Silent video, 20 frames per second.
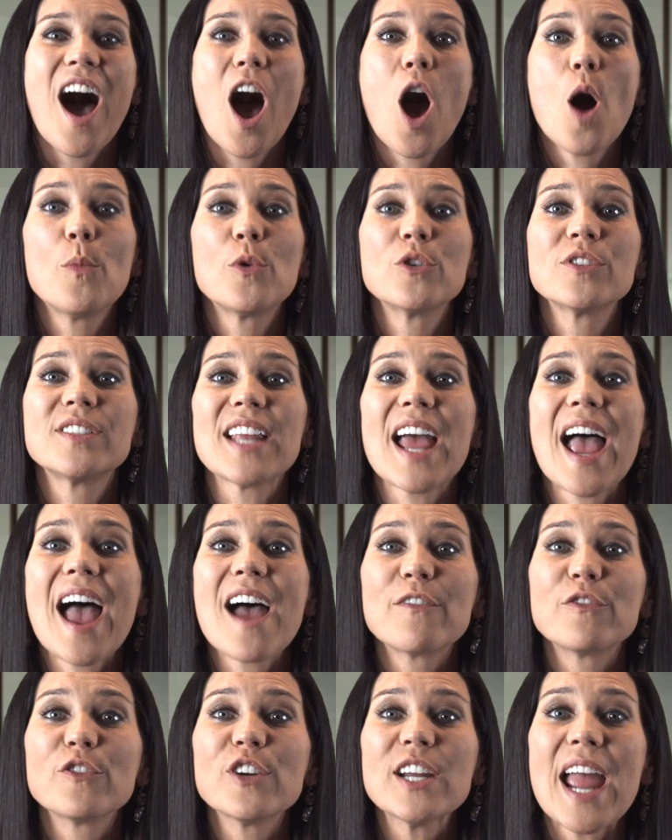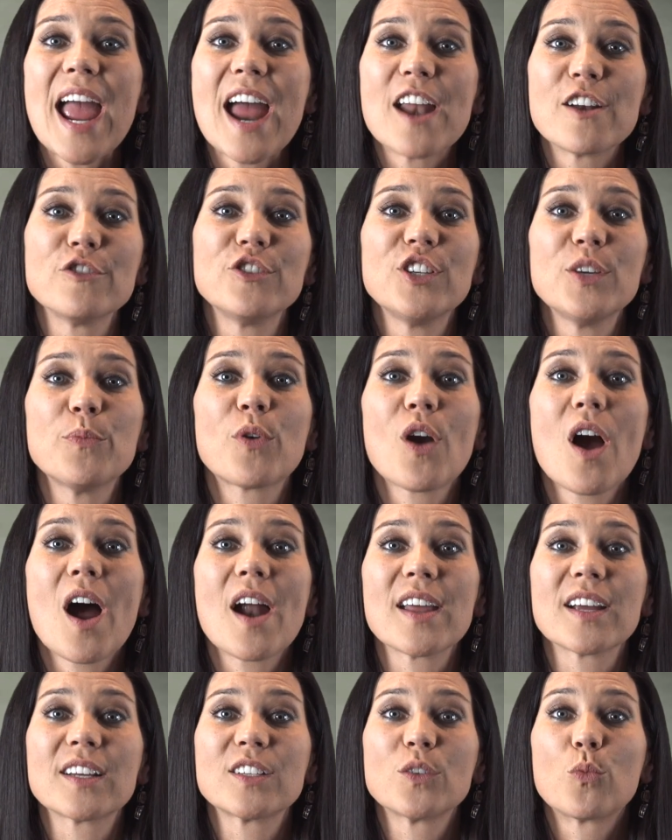Almost every energy
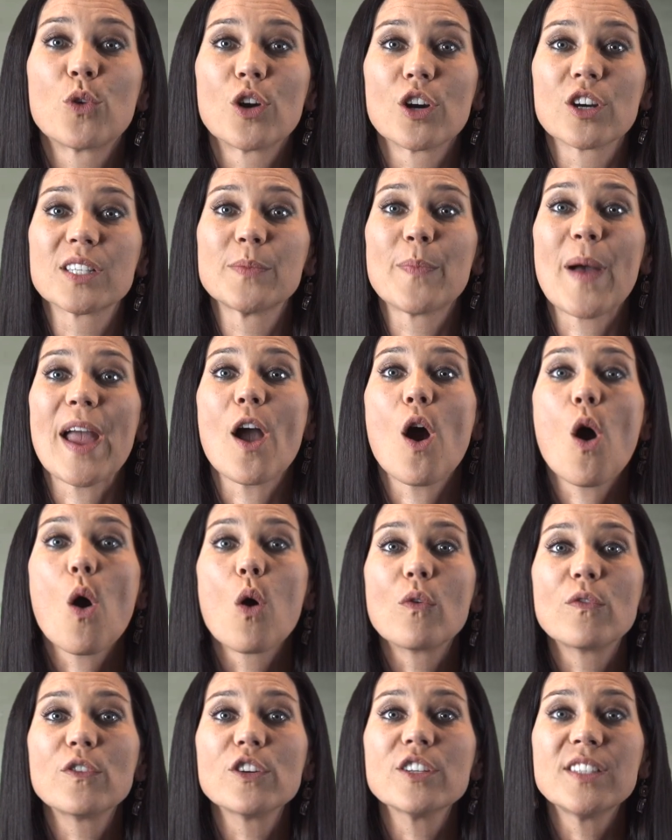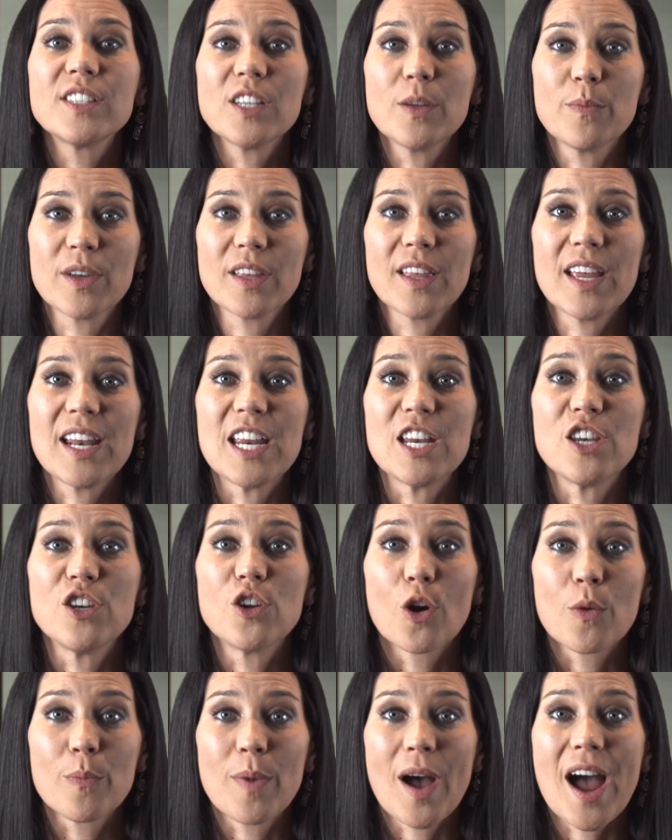product works by overstimulating
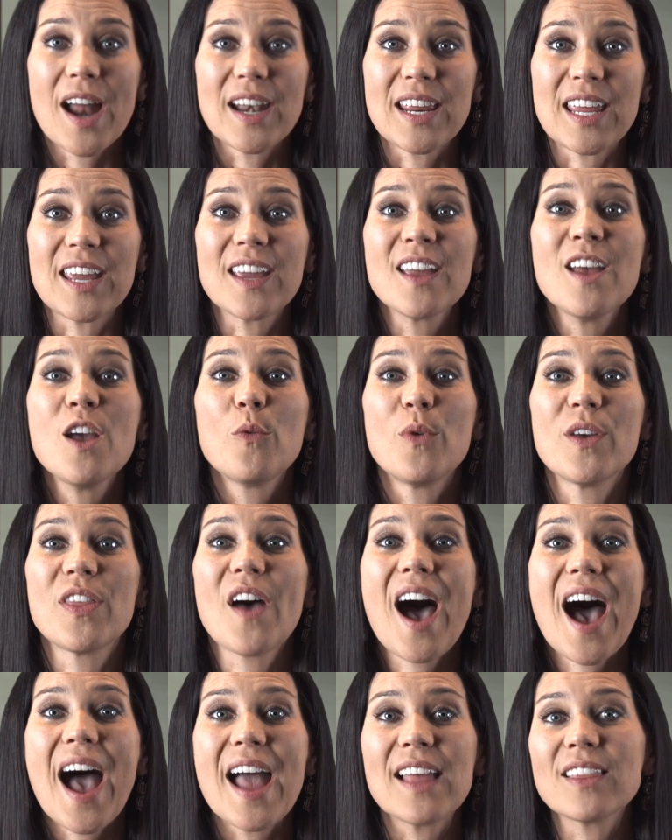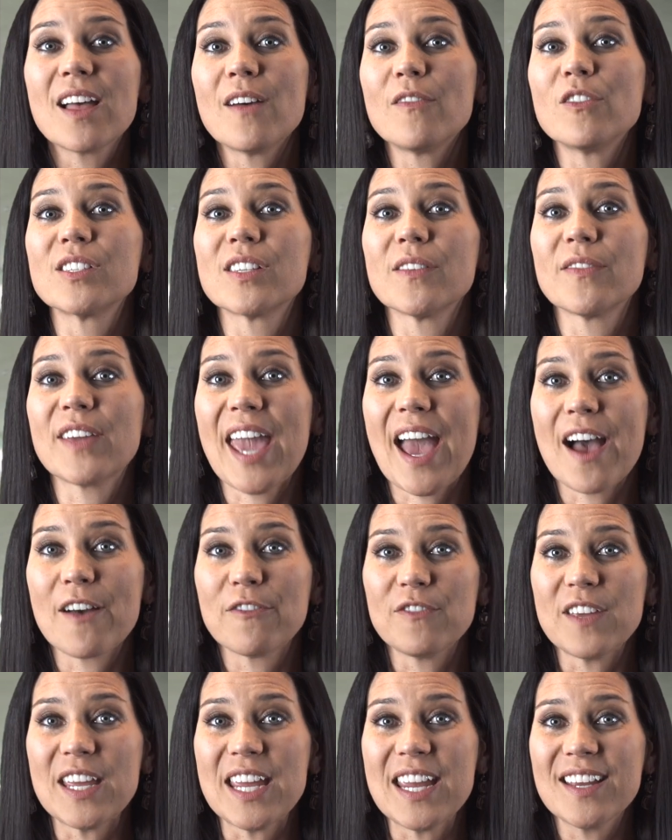your body with high levels of
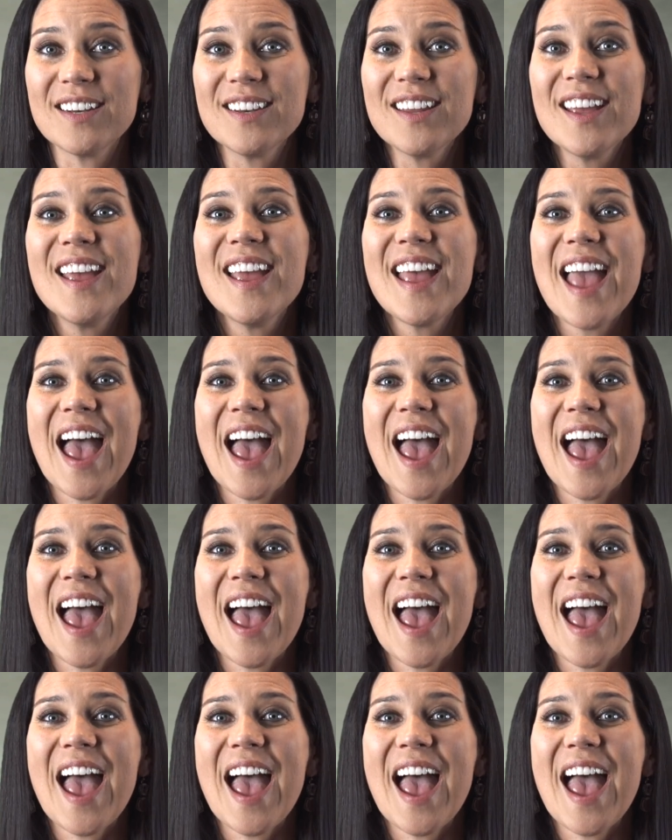caffeine